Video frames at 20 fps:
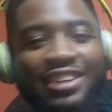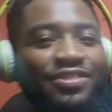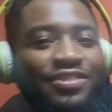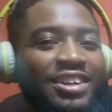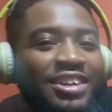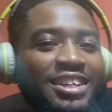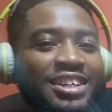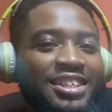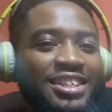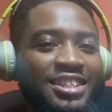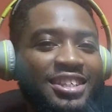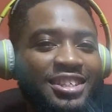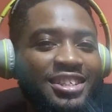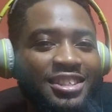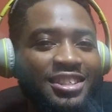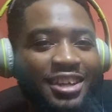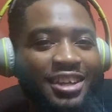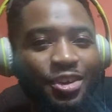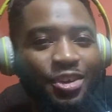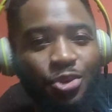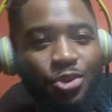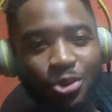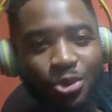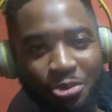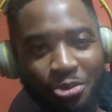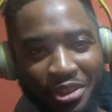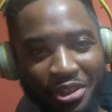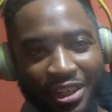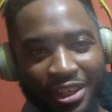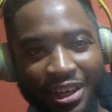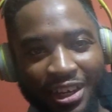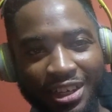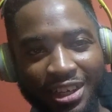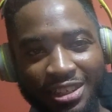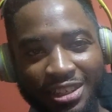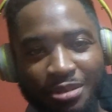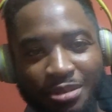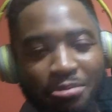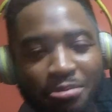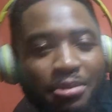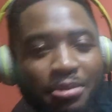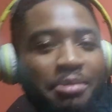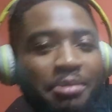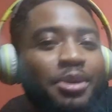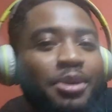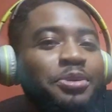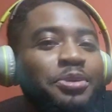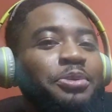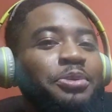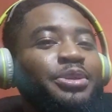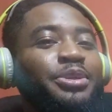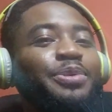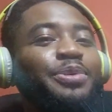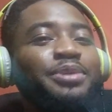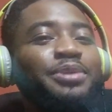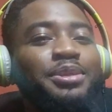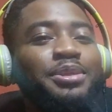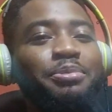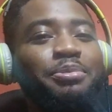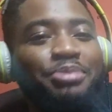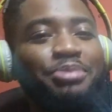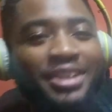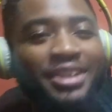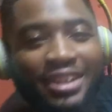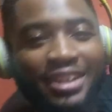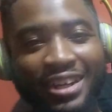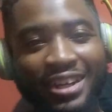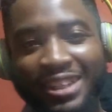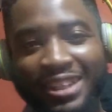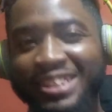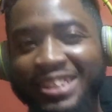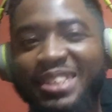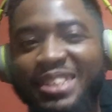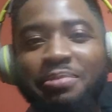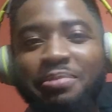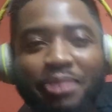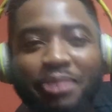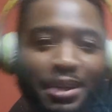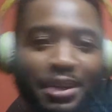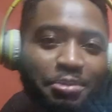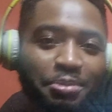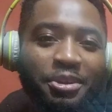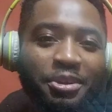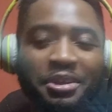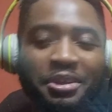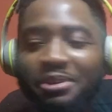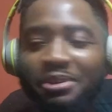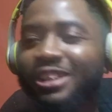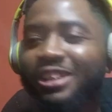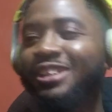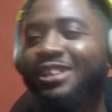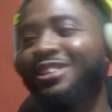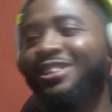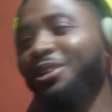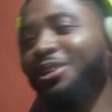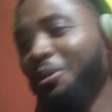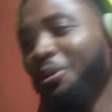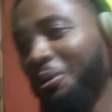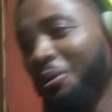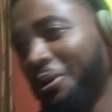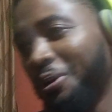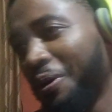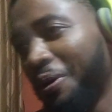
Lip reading: If I ever see this nigga, I'm not gonna break her heart. But if you still break her heart, this is a bad boy, man. Let's go.